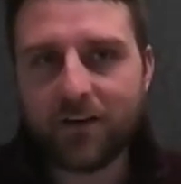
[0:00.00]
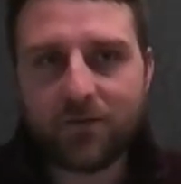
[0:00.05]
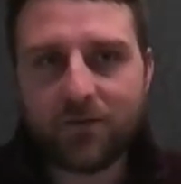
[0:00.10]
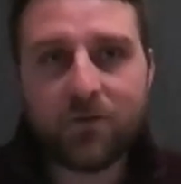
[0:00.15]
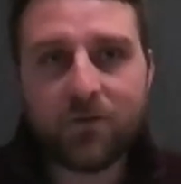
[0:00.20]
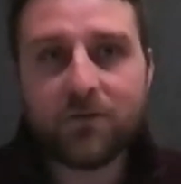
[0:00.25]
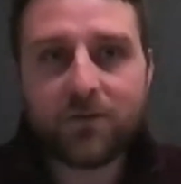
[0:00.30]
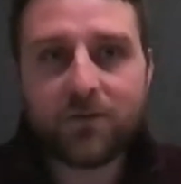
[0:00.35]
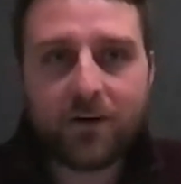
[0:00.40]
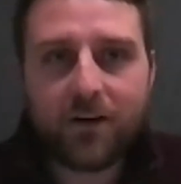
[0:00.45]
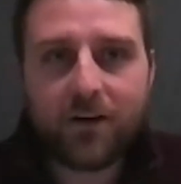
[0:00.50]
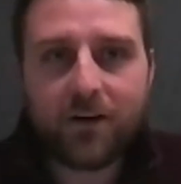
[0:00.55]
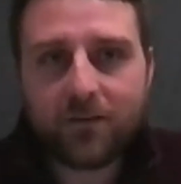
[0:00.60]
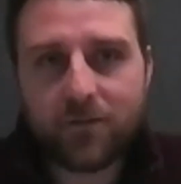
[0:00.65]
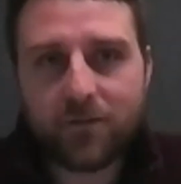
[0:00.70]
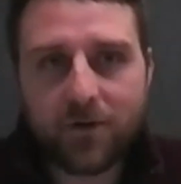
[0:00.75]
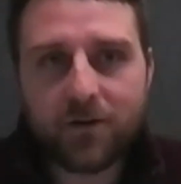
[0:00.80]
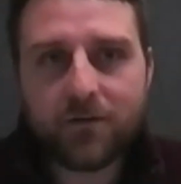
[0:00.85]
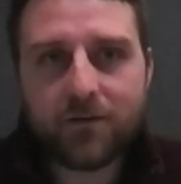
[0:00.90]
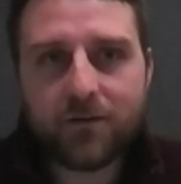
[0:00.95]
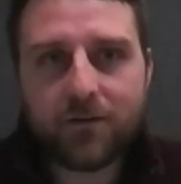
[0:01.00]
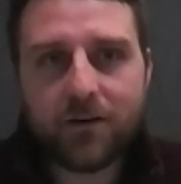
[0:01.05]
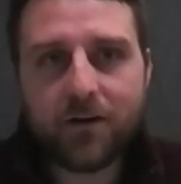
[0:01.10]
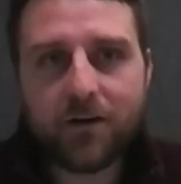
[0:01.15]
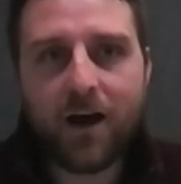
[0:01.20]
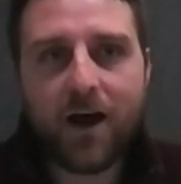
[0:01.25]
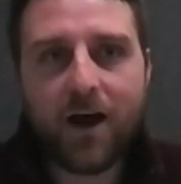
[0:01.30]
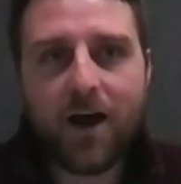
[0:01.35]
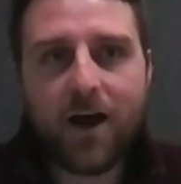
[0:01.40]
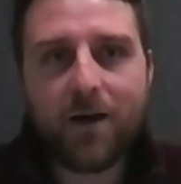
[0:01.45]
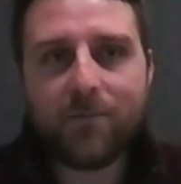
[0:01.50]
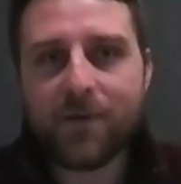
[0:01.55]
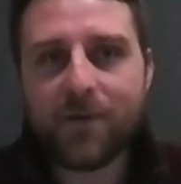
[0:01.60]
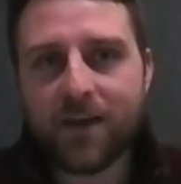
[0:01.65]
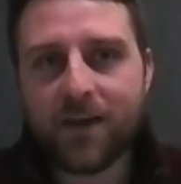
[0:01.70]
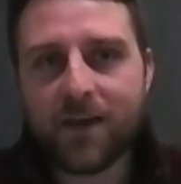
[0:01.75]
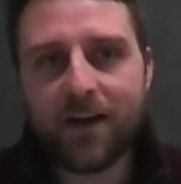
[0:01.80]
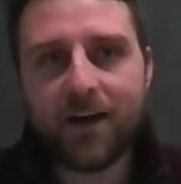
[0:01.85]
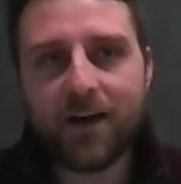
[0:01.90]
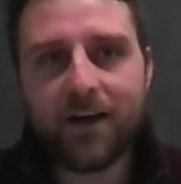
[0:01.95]
to? Who's our customer?
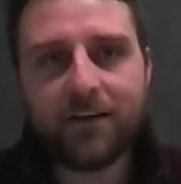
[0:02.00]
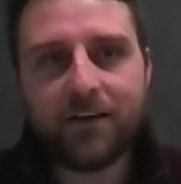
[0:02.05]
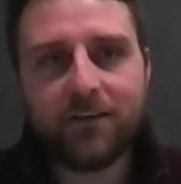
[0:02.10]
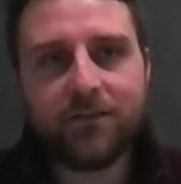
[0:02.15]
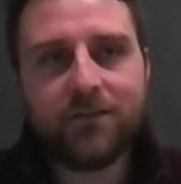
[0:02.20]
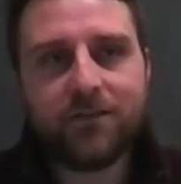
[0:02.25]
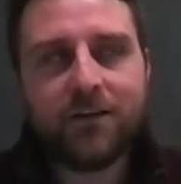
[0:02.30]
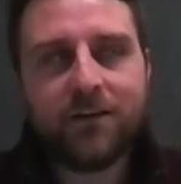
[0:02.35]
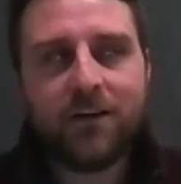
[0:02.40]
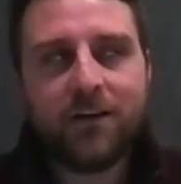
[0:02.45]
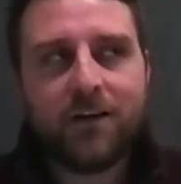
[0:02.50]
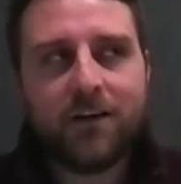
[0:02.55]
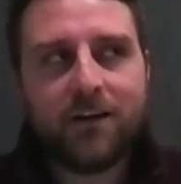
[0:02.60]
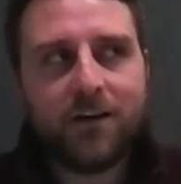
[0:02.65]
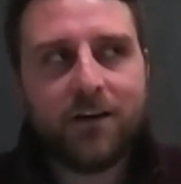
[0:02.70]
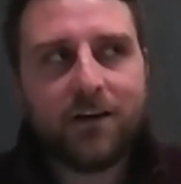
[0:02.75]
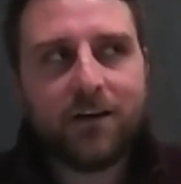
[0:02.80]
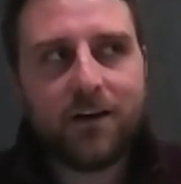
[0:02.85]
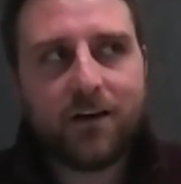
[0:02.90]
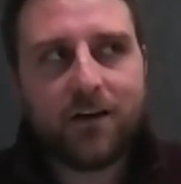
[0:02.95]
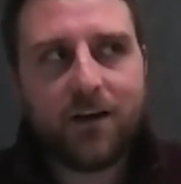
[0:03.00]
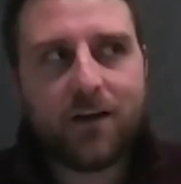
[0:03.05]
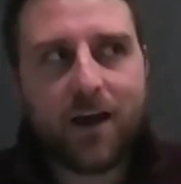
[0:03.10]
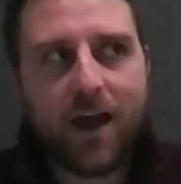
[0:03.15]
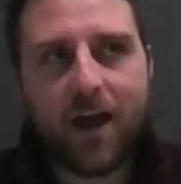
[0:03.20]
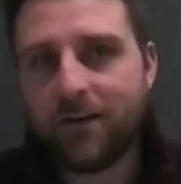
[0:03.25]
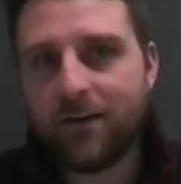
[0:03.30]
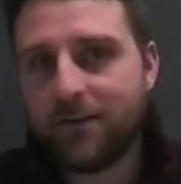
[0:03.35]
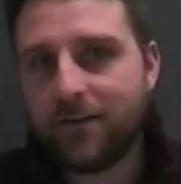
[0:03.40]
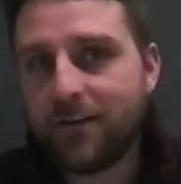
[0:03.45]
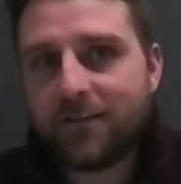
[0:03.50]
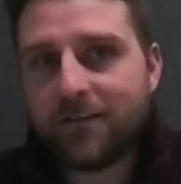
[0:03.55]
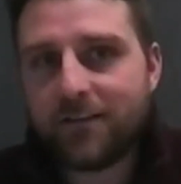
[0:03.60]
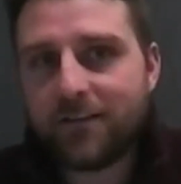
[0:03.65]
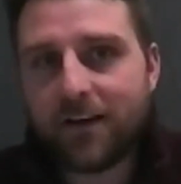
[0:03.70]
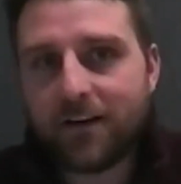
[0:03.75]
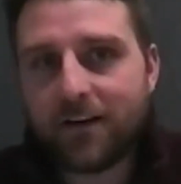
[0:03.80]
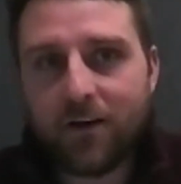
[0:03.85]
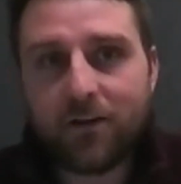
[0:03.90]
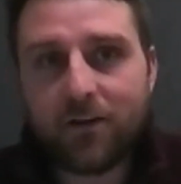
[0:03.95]
And does the
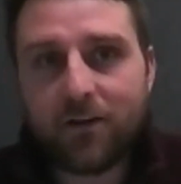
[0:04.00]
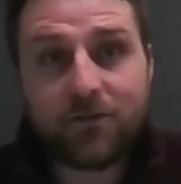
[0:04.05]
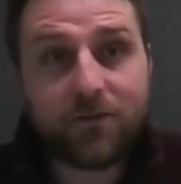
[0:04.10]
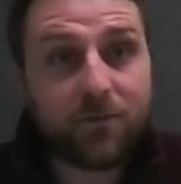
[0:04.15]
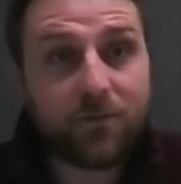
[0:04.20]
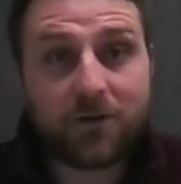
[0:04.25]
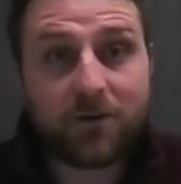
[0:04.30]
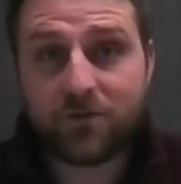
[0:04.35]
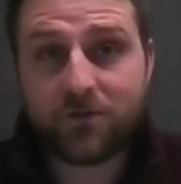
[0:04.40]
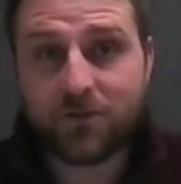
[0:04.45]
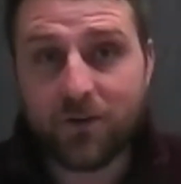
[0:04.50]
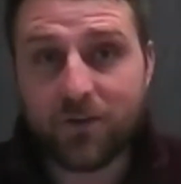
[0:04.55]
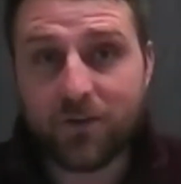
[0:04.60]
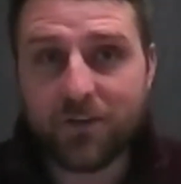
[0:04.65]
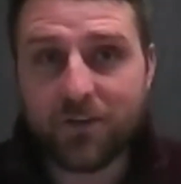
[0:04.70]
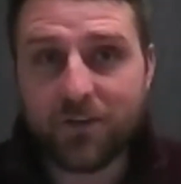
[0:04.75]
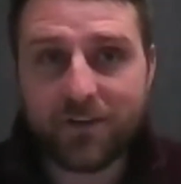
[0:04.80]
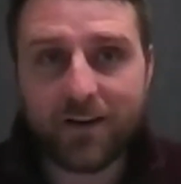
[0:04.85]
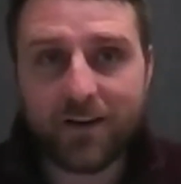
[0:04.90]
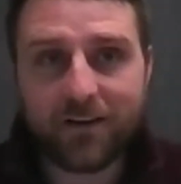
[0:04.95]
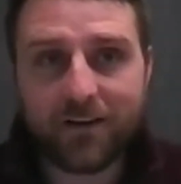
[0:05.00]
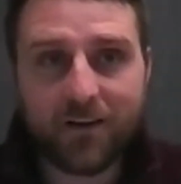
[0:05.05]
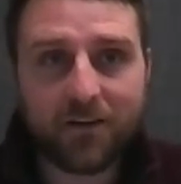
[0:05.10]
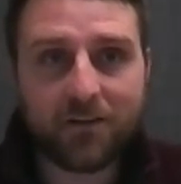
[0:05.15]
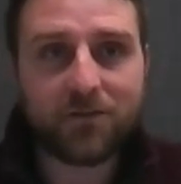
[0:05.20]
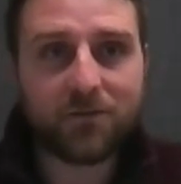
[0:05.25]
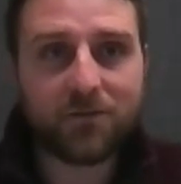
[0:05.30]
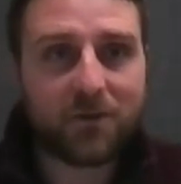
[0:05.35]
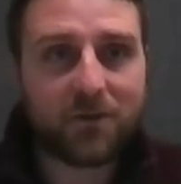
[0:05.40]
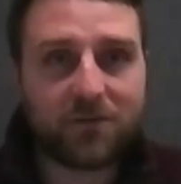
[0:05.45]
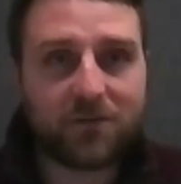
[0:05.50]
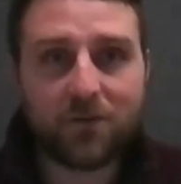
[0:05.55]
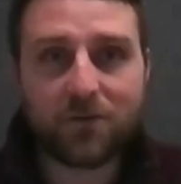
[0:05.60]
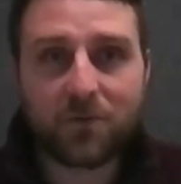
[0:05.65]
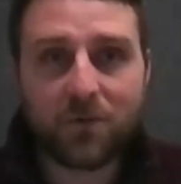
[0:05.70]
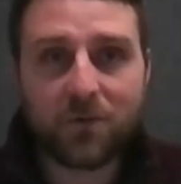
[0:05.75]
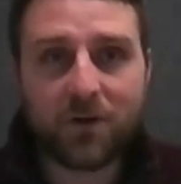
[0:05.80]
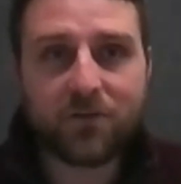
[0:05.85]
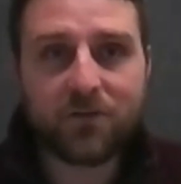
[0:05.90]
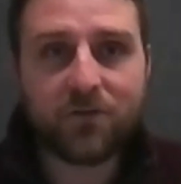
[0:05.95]
technology work? Show that the technology works.
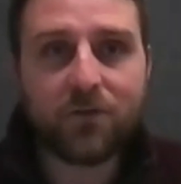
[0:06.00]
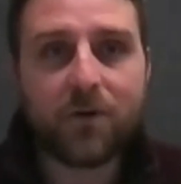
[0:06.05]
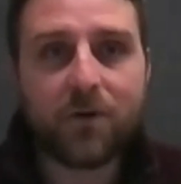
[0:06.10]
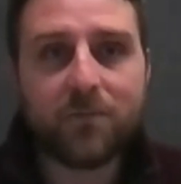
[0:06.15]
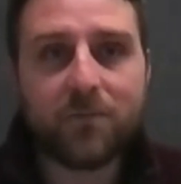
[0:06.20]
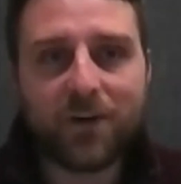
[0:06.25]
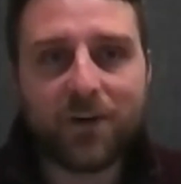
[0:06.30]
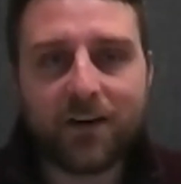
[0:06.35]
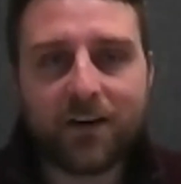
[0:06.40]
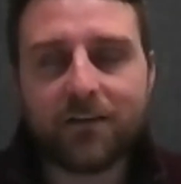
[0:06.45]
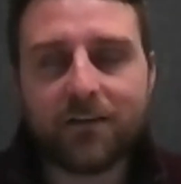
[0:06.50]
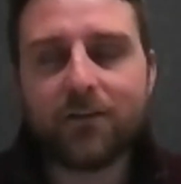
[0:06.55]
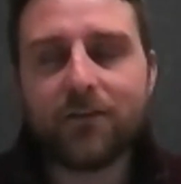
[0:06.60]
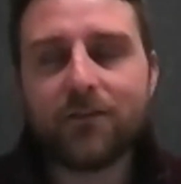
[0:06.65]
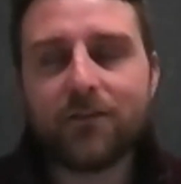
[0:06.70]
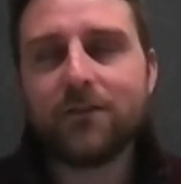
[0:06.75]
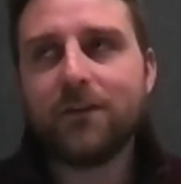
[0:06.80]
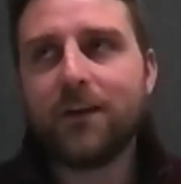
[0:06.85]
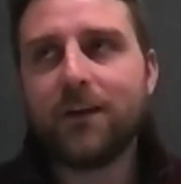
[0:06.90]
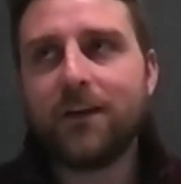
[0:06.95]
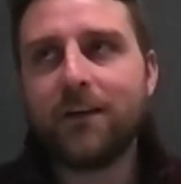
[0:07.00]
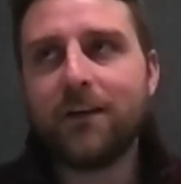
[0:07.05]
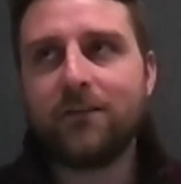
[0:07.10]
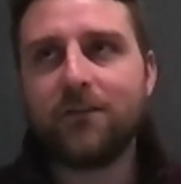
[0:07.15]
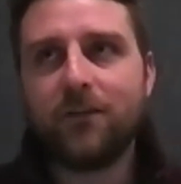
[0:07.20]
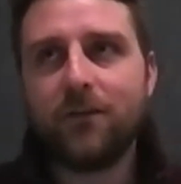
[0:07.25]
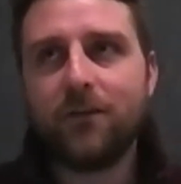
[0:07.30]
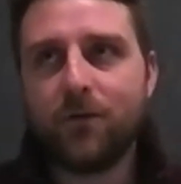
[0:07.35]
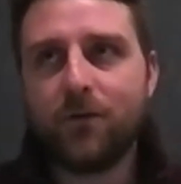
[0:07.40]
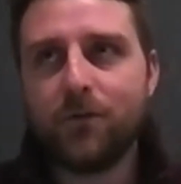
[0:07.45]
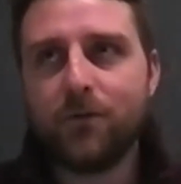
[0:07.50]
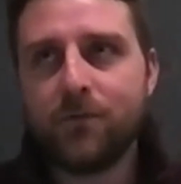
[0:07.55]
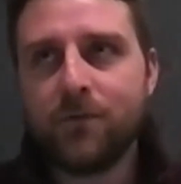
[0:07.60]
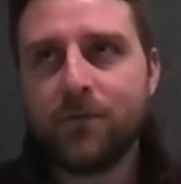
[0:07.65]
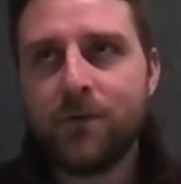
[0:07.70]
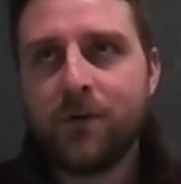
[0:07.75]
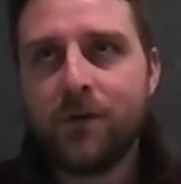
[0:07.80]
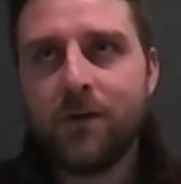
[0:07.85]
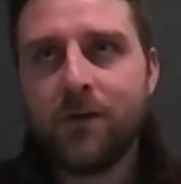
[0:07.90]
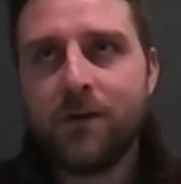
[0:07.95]
Those were our two objectives. And so
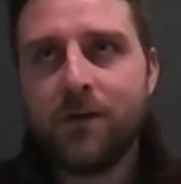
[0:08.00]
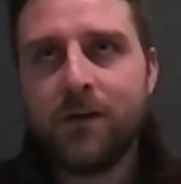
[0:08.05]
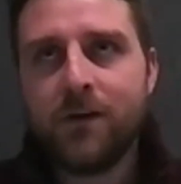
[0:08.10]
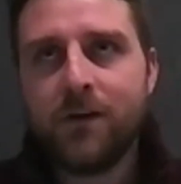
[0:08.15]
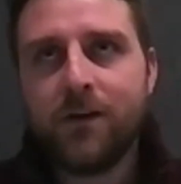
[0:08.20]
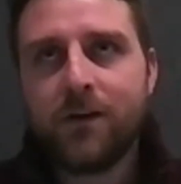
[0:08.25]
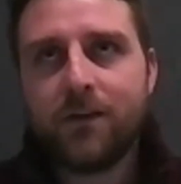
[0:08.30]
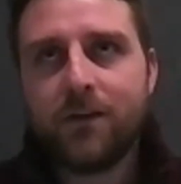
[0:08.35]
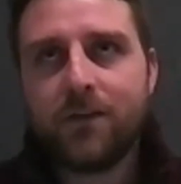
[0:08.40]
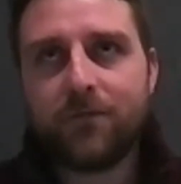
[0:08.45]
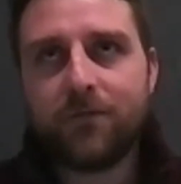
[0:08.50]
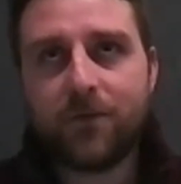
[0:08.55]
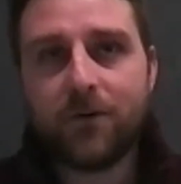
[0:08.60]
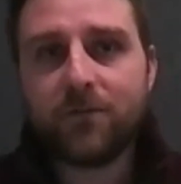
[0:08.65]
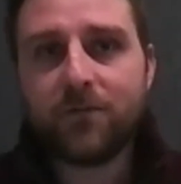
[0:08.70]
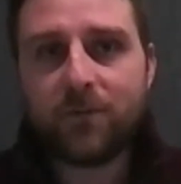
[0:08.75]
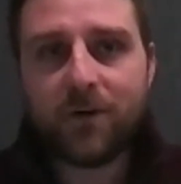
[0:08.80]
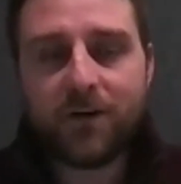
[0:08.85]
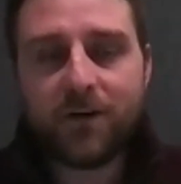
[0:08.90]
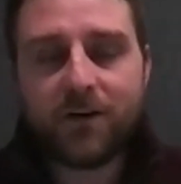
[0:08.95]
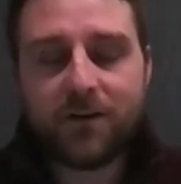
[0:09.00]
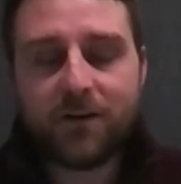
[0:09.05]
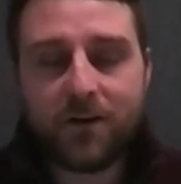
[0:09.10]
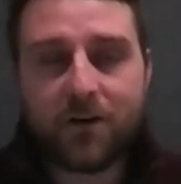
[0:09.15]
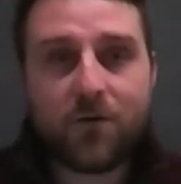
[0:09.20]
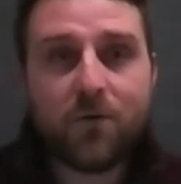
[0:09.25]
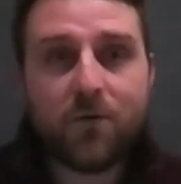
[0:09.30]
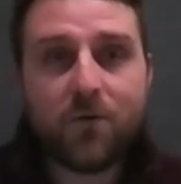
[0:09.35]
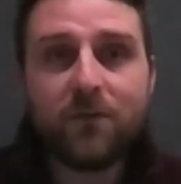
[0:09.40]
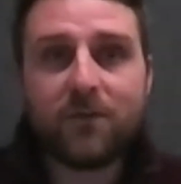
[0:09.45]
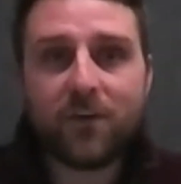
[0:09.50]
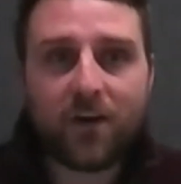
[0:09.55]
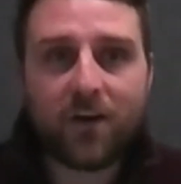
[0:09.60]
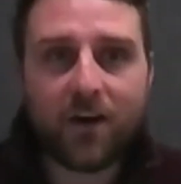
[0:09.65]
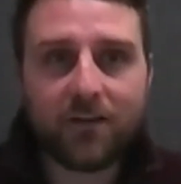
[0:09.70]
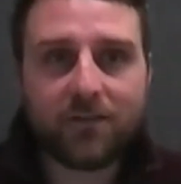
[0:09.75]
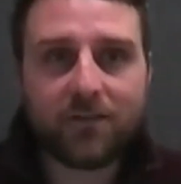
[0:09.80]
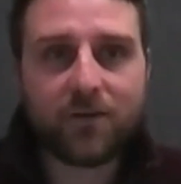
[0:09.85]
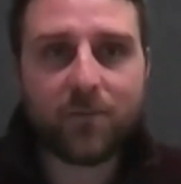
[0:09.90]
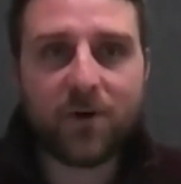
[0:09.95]
the first one, who is our
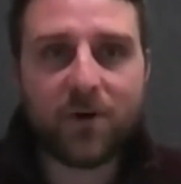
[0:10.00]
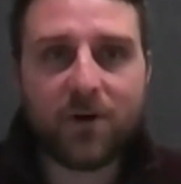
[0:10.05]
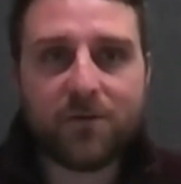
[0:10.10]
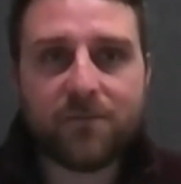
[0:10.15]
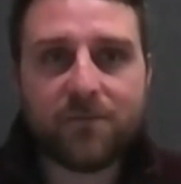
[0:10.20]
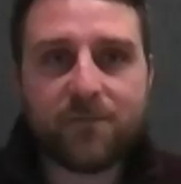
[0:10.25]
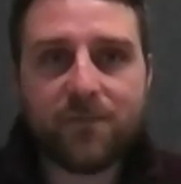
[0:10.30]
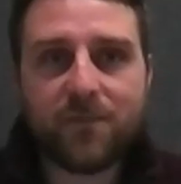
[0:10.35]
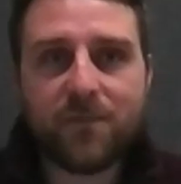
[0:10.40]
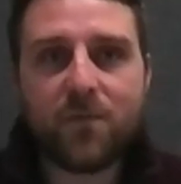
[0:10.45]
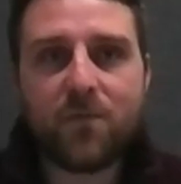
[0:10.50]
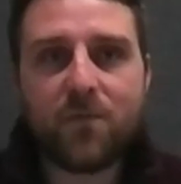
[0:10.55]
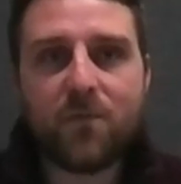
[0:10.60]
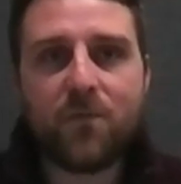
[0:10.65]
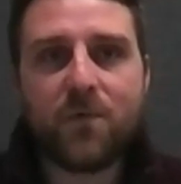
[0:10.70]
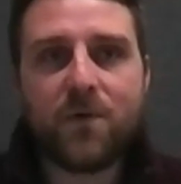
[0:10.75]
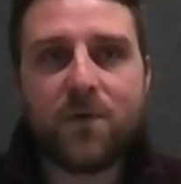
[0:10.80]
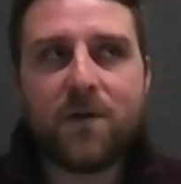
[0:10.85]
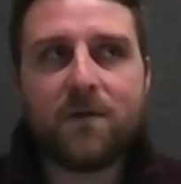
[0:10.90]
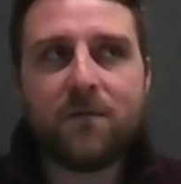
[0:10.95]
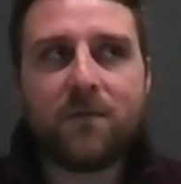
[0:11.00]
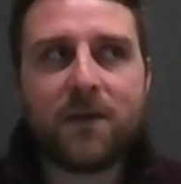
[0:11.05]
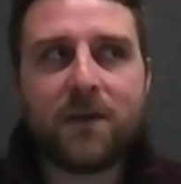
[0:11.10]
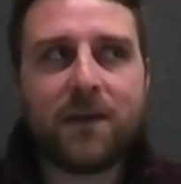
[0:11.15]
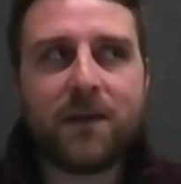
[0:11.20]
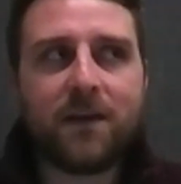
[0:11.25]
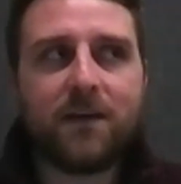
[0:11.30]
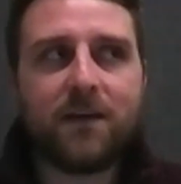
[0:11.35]
customer? We